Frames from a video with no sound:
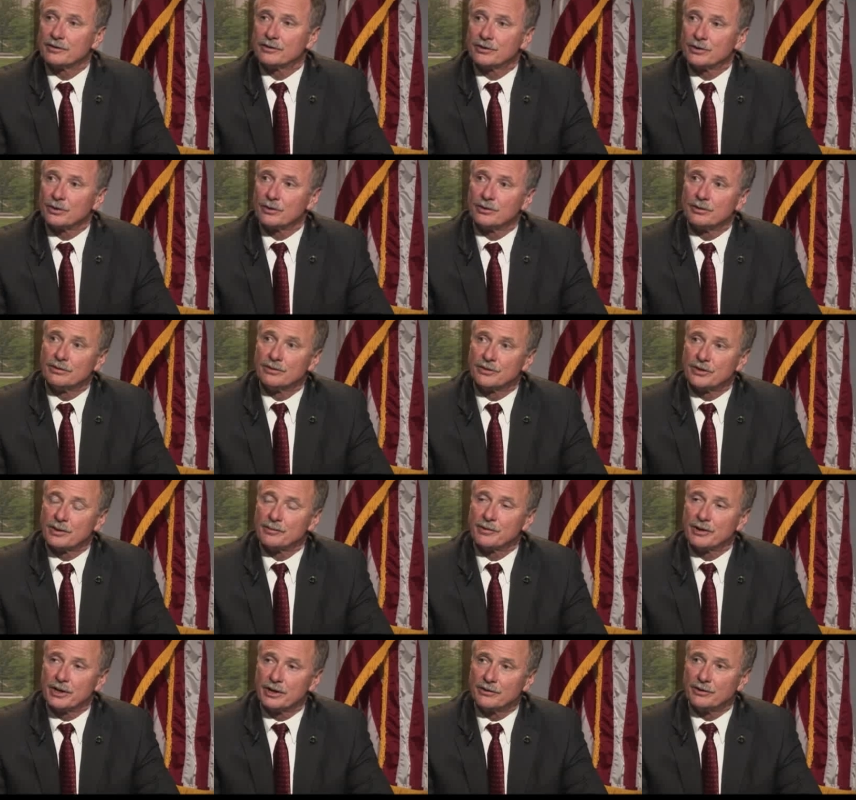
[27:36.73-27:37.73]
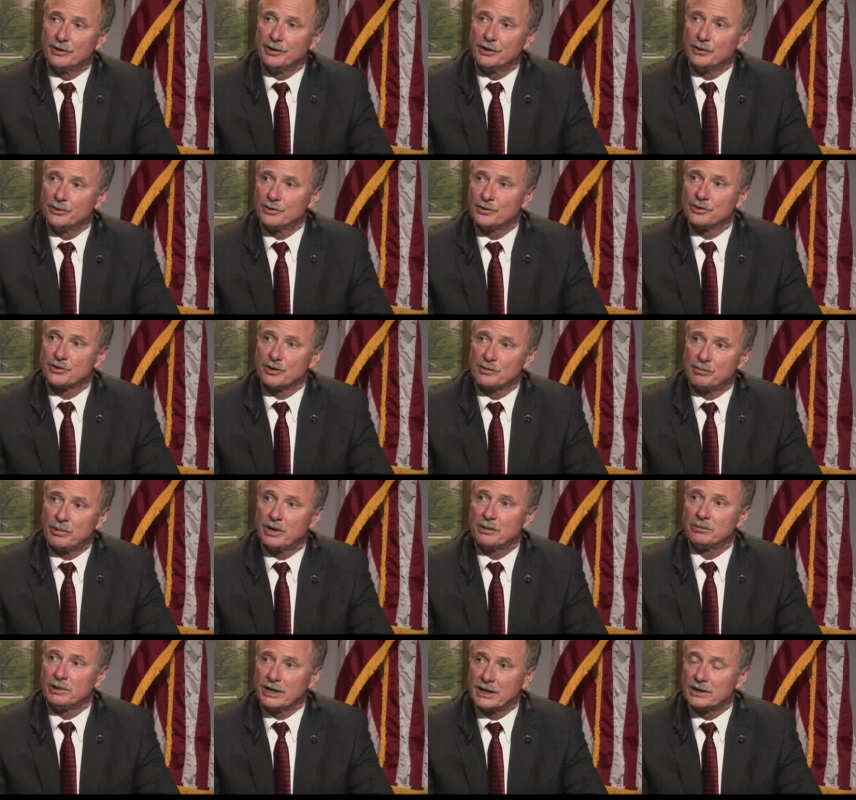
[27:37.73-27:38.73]
so some of the other users of
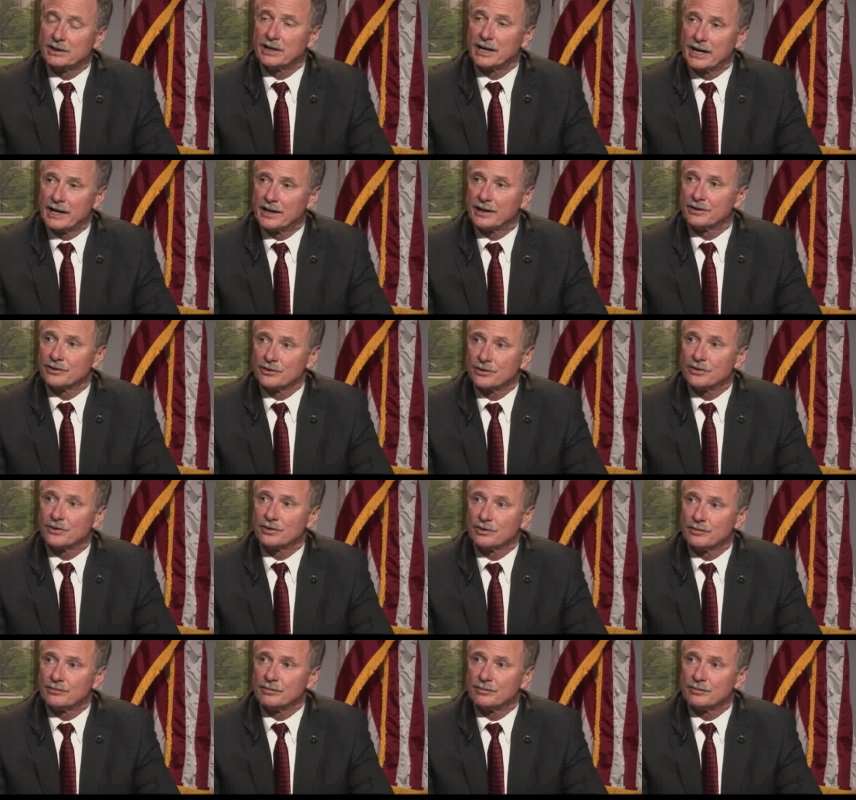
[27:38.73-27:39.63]
public lands